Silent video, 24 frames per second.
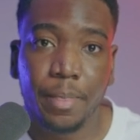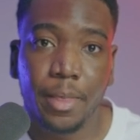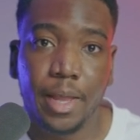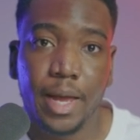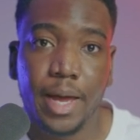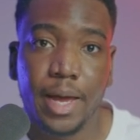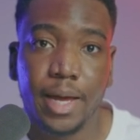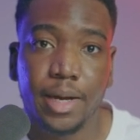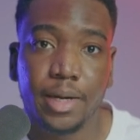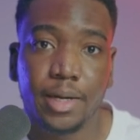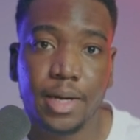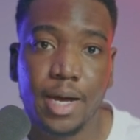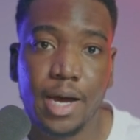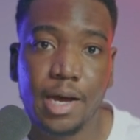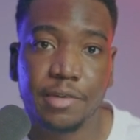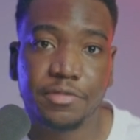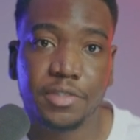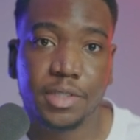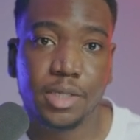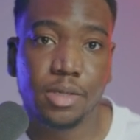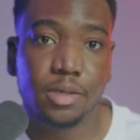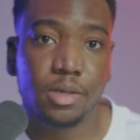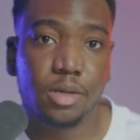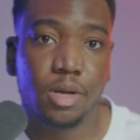And
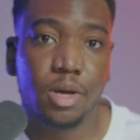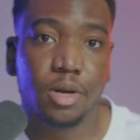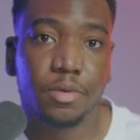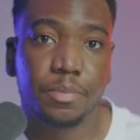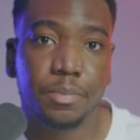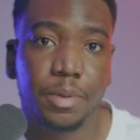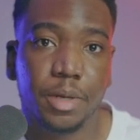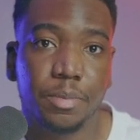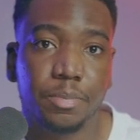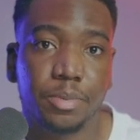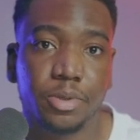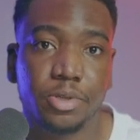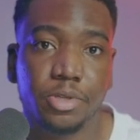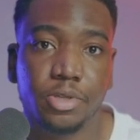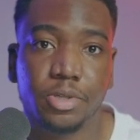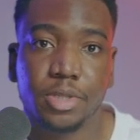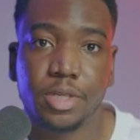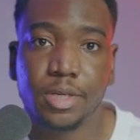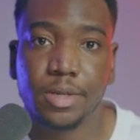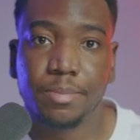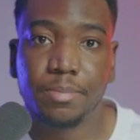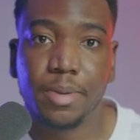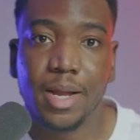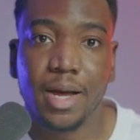I've seen a lot of people
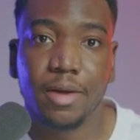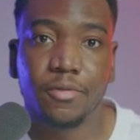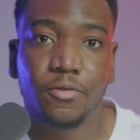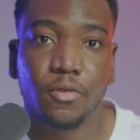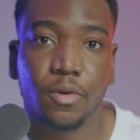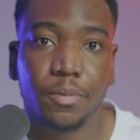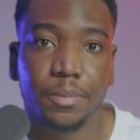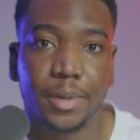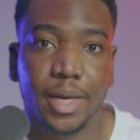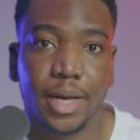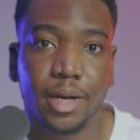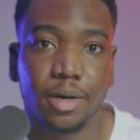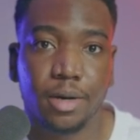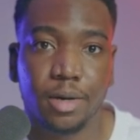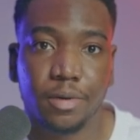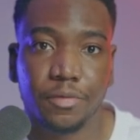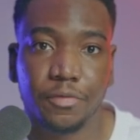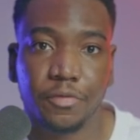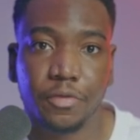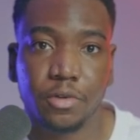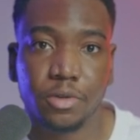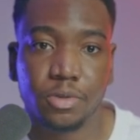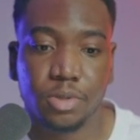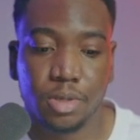using the platform get
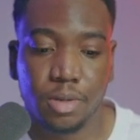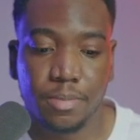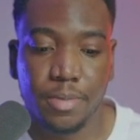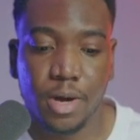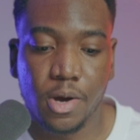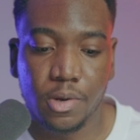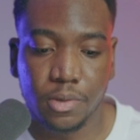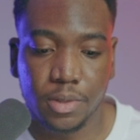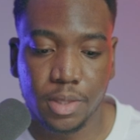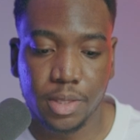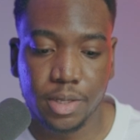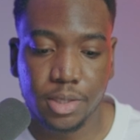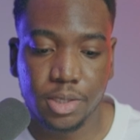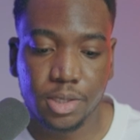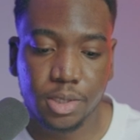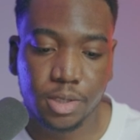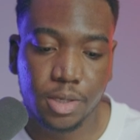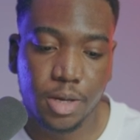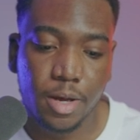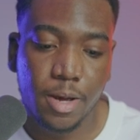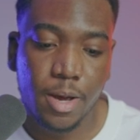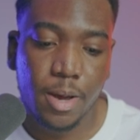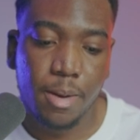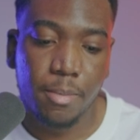confused about
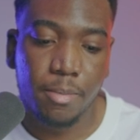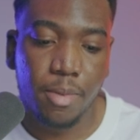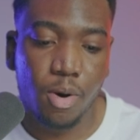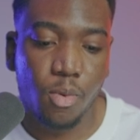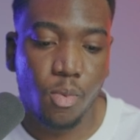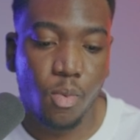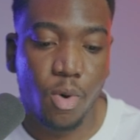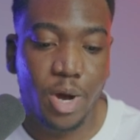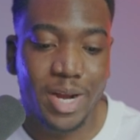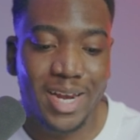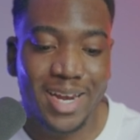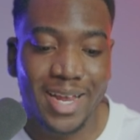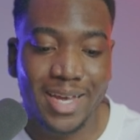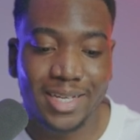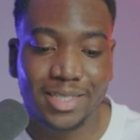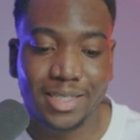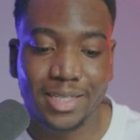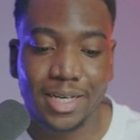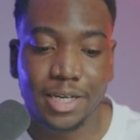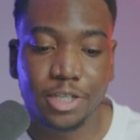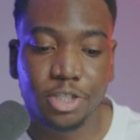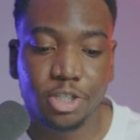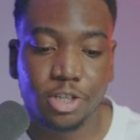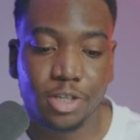this, but what it
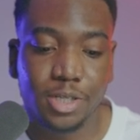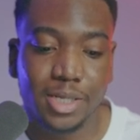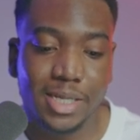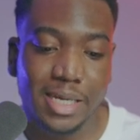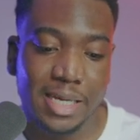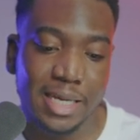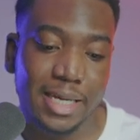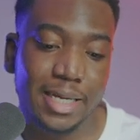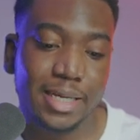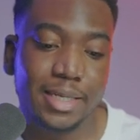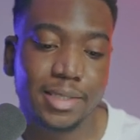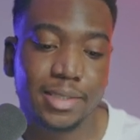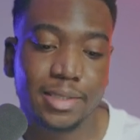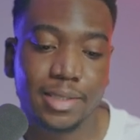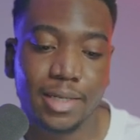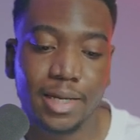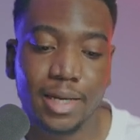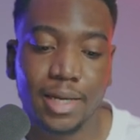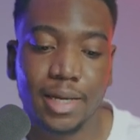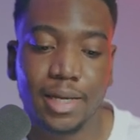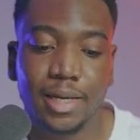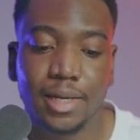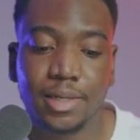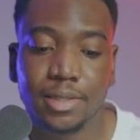essentially is
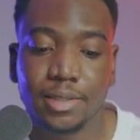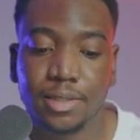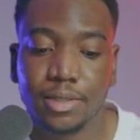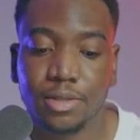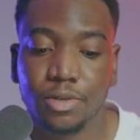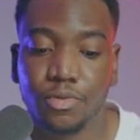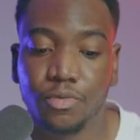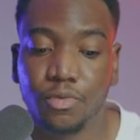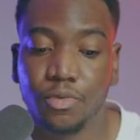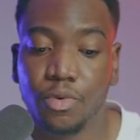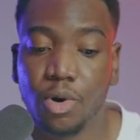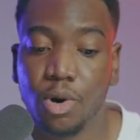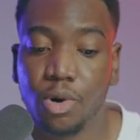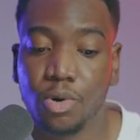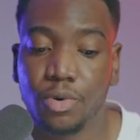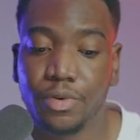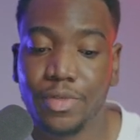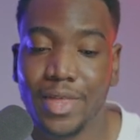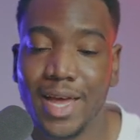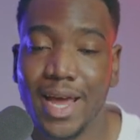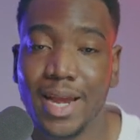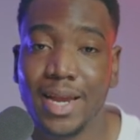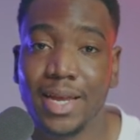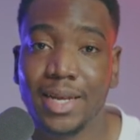the row
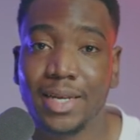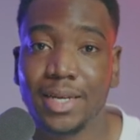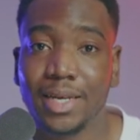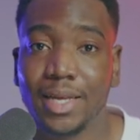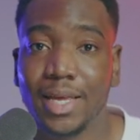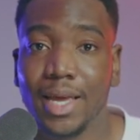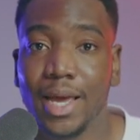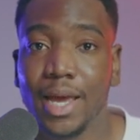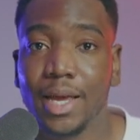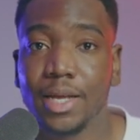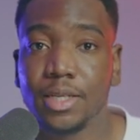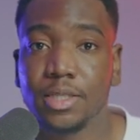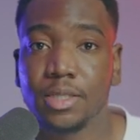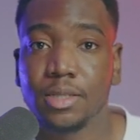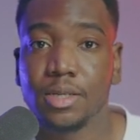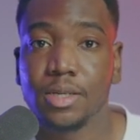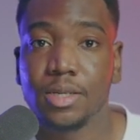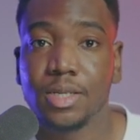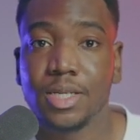that indicates the